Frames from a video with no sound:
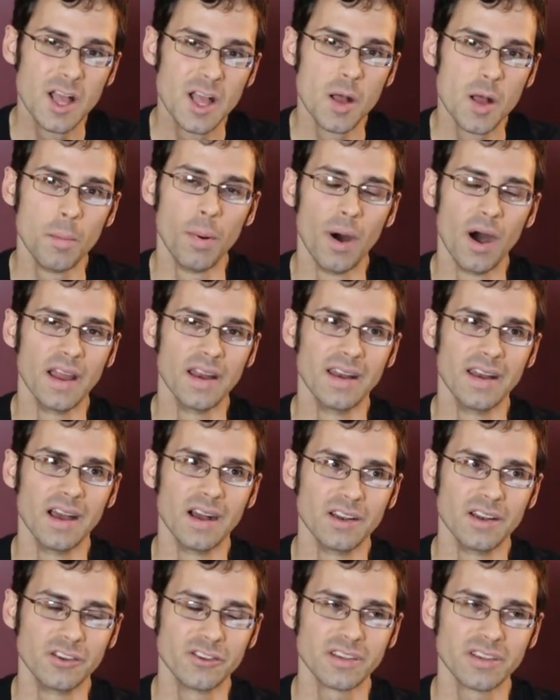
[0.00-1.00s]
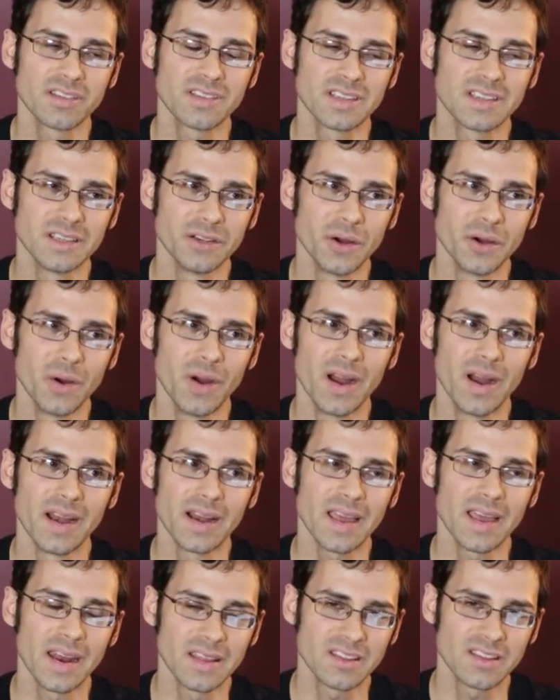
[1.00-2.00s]
But just to
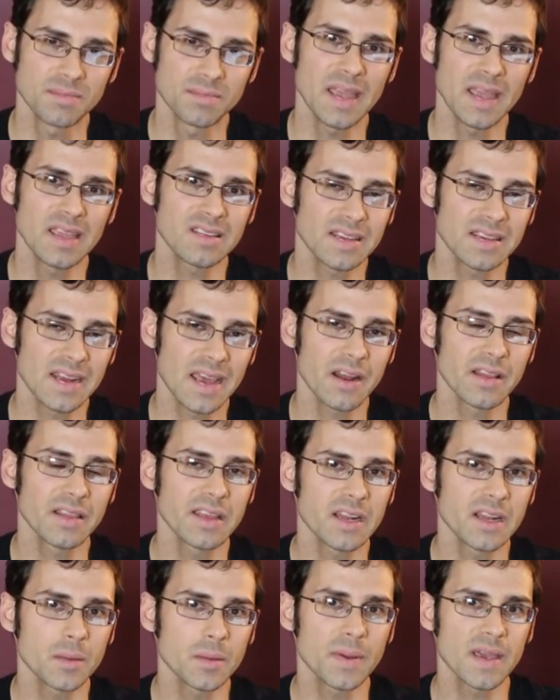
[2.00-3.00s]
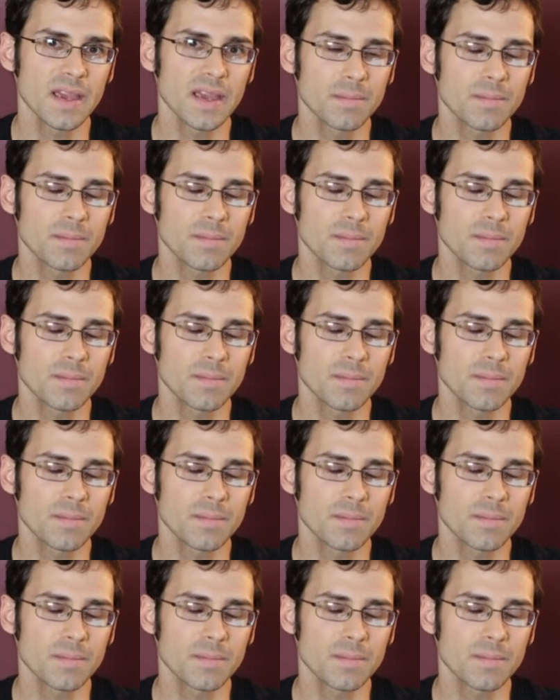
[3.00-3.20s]
kind of space it out a little bit,